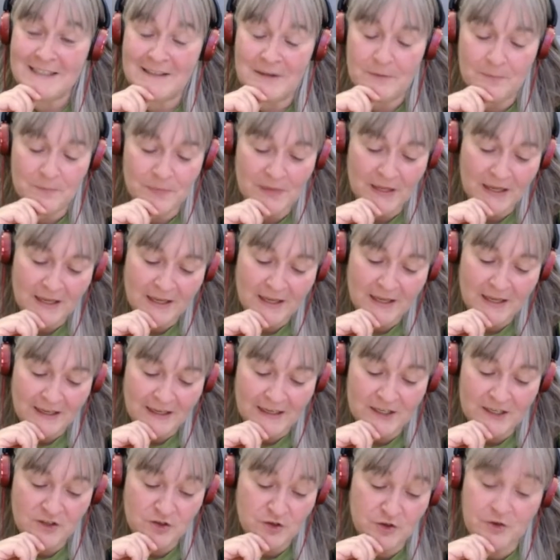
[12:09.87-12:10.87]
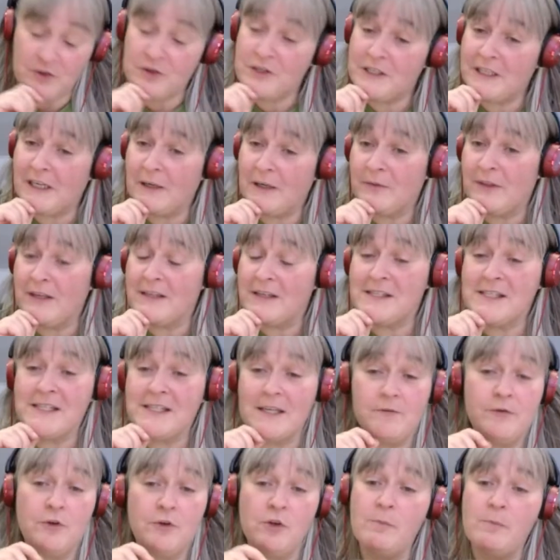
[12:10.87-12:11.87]
him, it turned out that
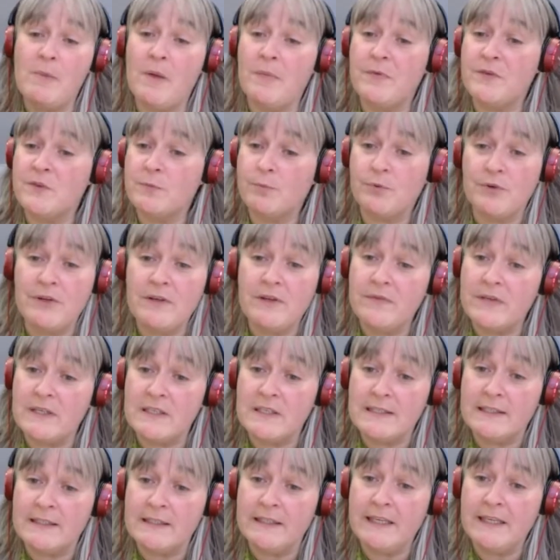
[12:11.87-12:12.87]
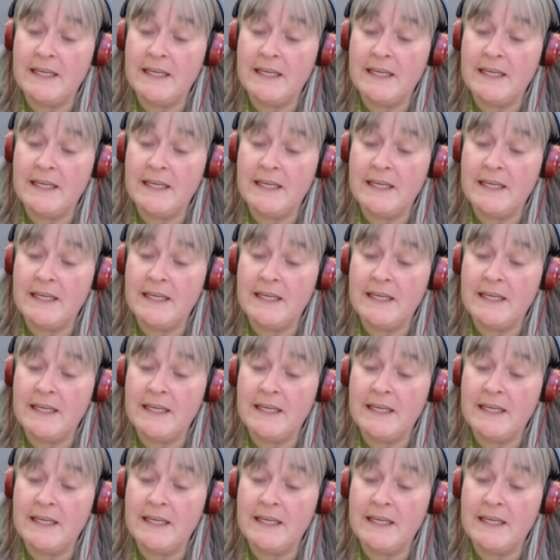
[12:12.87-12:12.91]
several months previously,